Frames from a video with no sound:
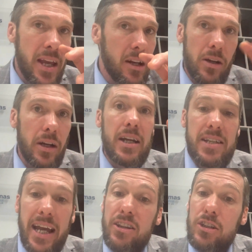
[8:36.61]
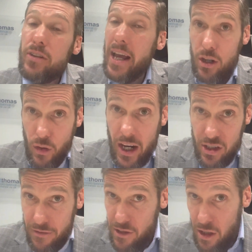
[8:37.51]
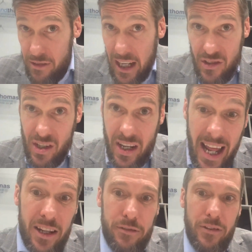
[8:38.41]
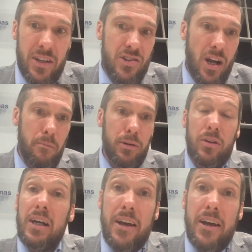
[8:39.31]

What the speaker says: Look, take the great crash of 2008, for example.